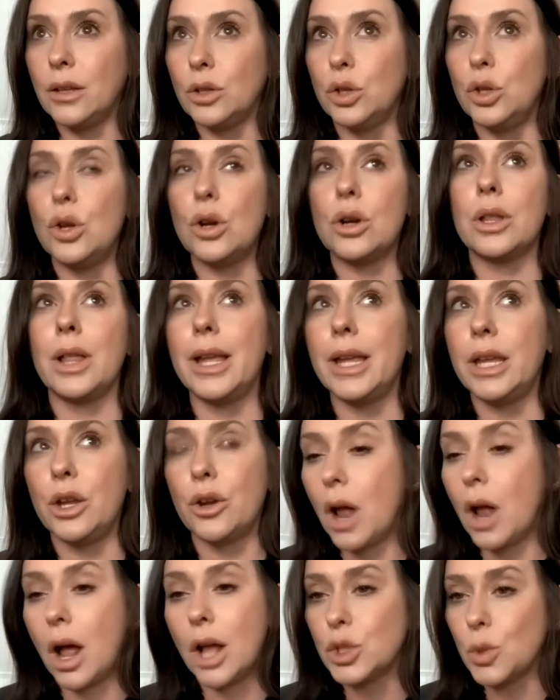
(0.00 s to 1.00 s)
look like
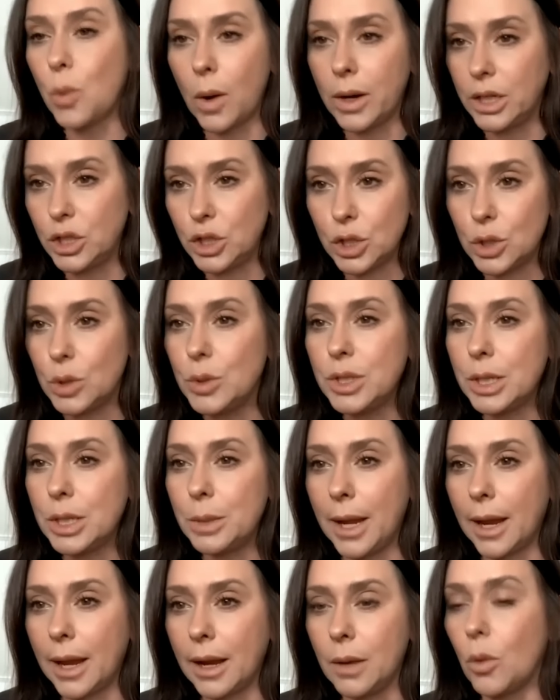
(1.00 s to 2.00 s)
you're not 22 to
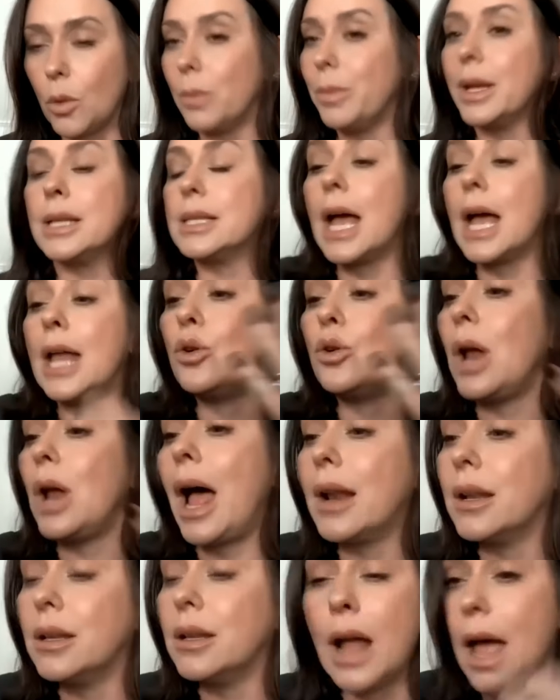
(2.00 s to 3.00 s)
me anymore because I don't know
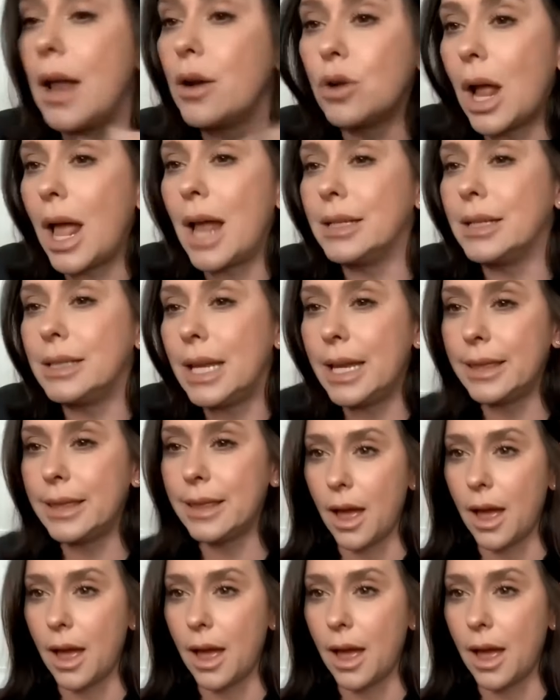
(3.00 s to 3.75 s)
how to take